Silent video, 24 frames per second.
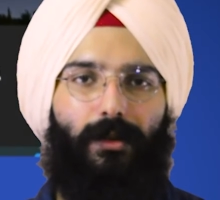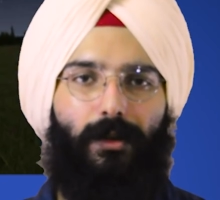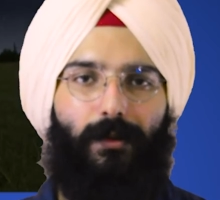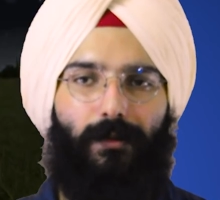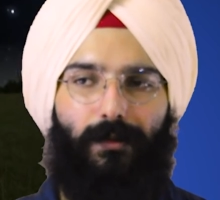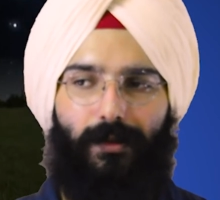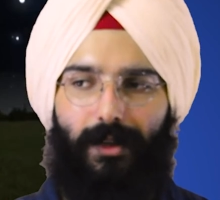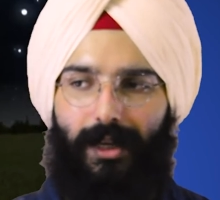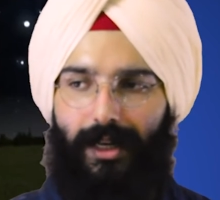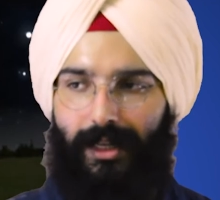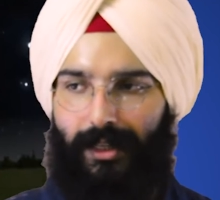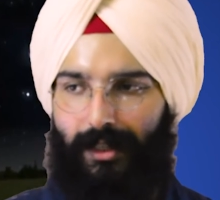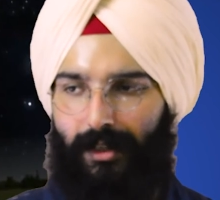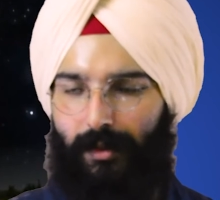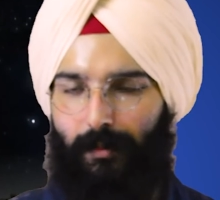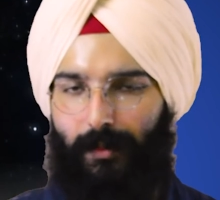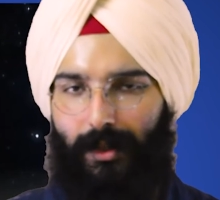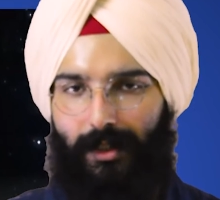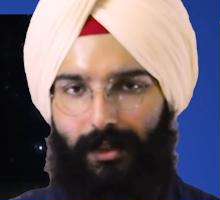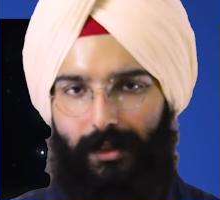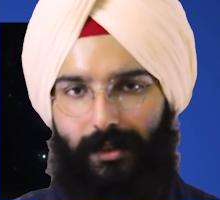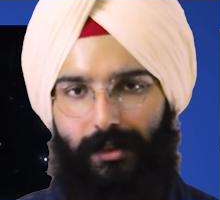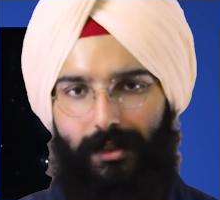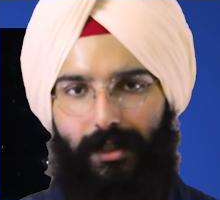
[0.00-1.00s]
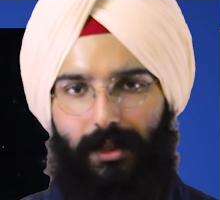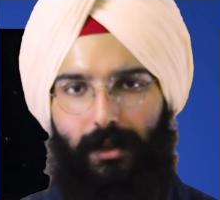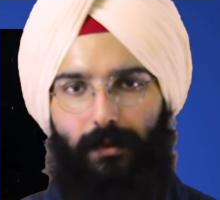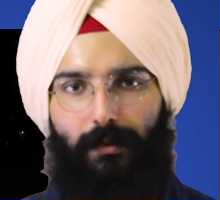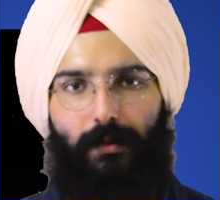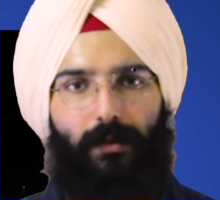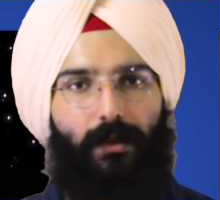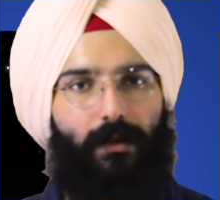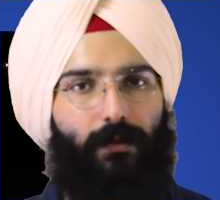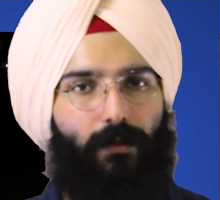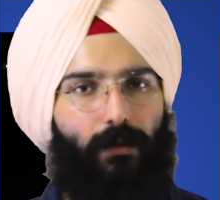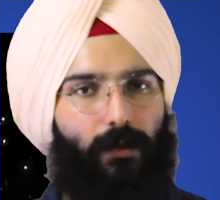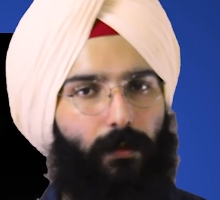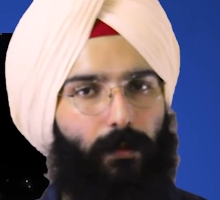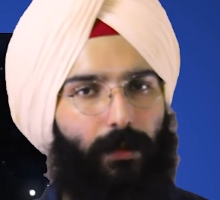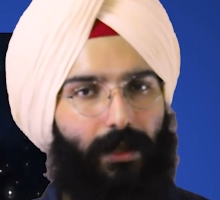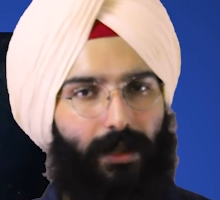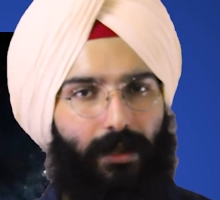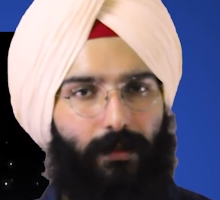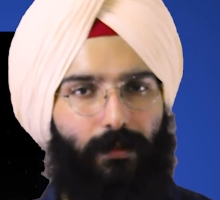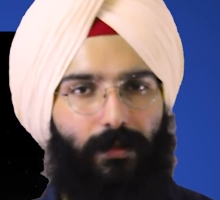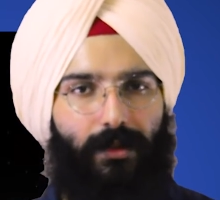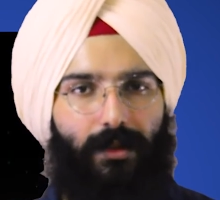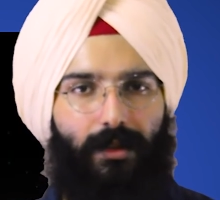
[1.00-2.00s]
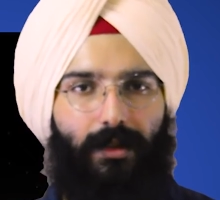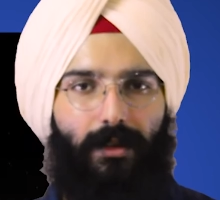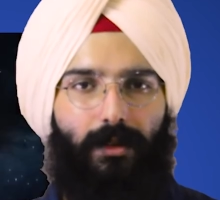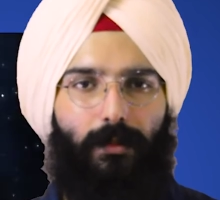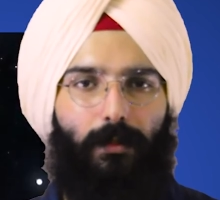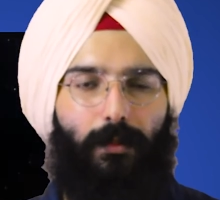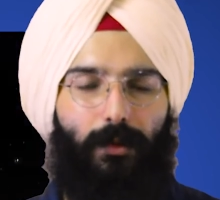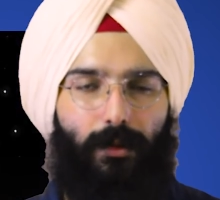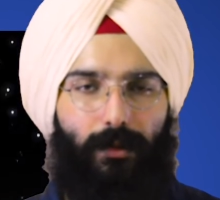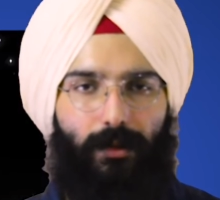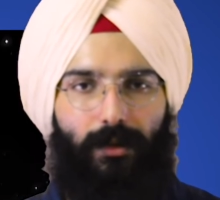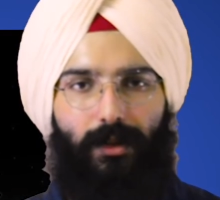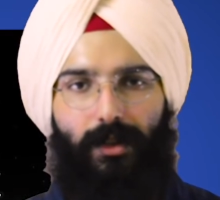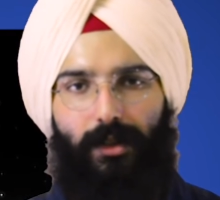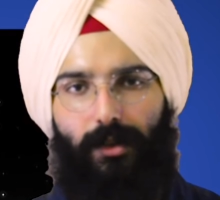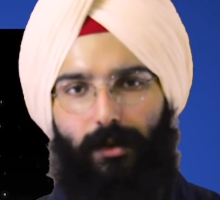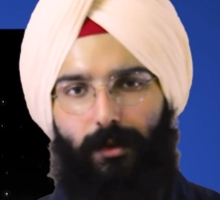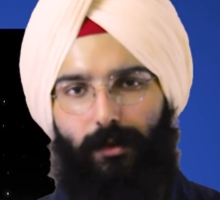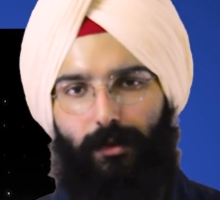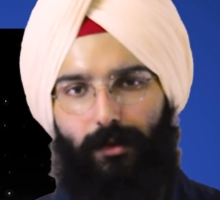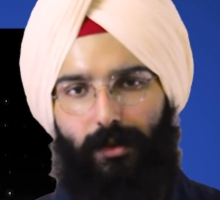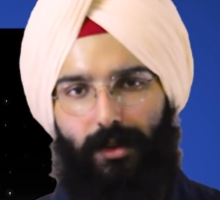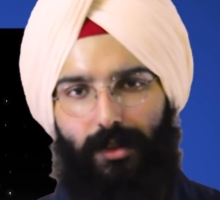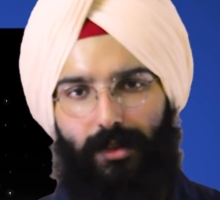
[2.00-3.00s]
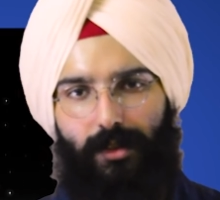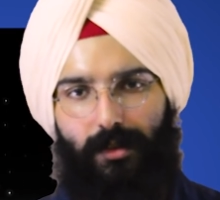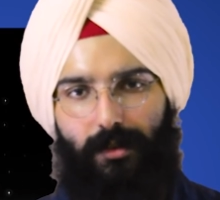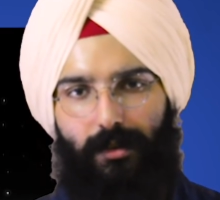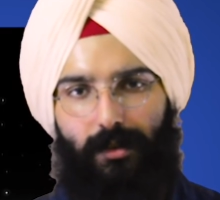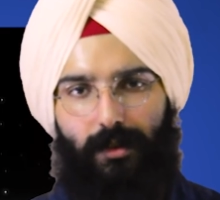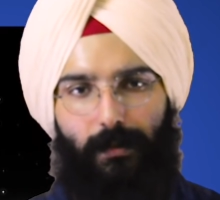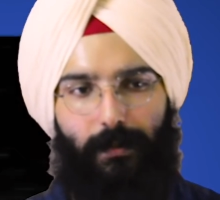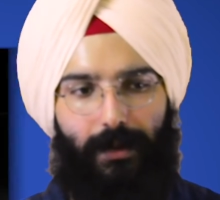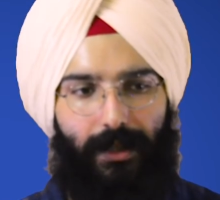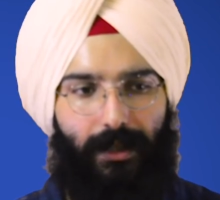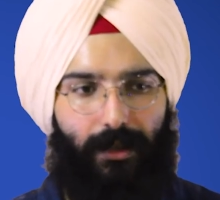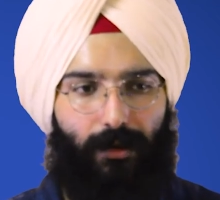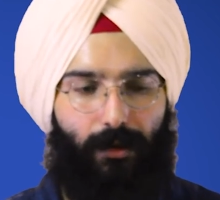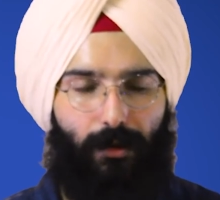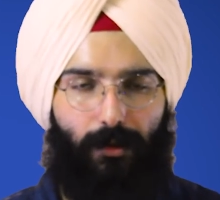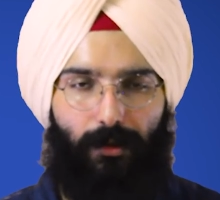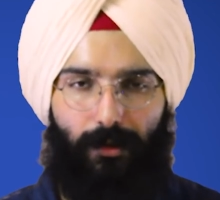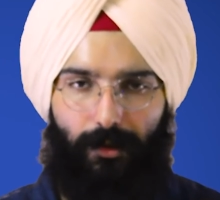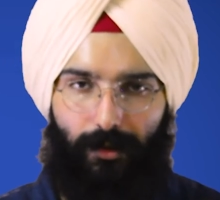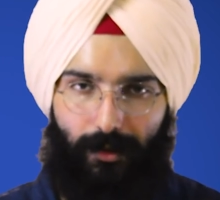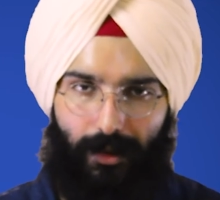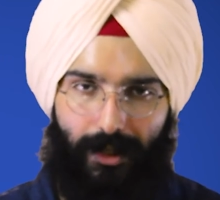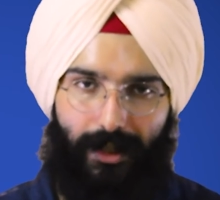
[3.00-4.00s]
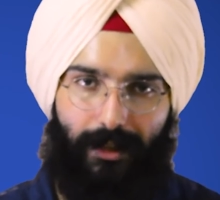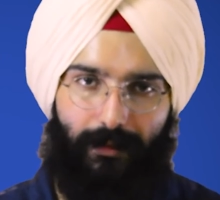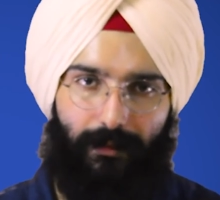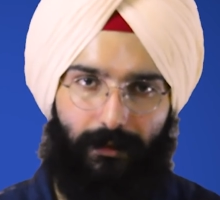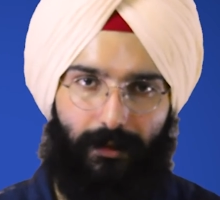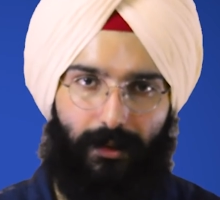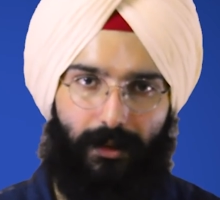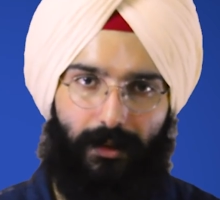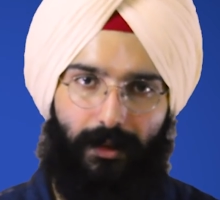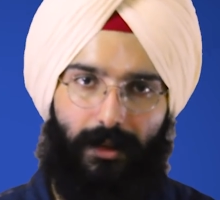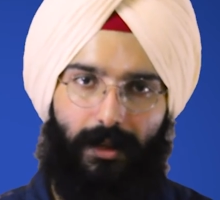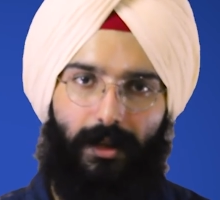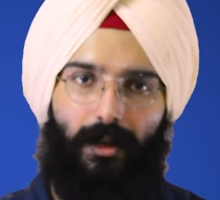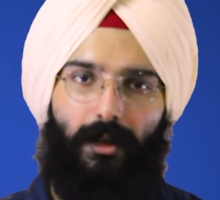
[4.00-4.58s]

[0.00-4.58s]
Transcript: of 90 minus alpha would become circumpolar in your region, depending on your alpha.